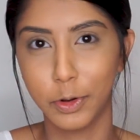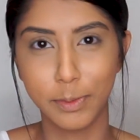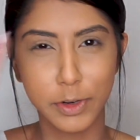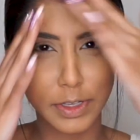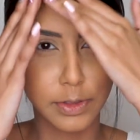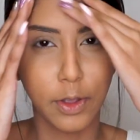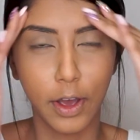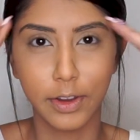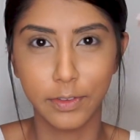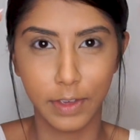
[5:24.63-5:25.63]
I'm just
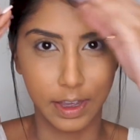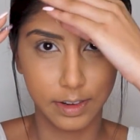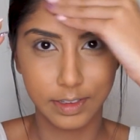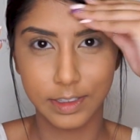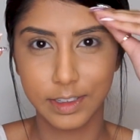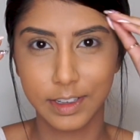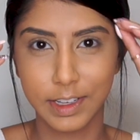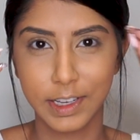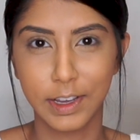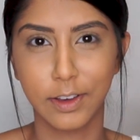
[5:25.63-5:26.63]
not a fan
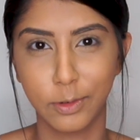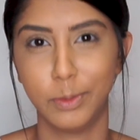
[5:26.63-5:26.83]
of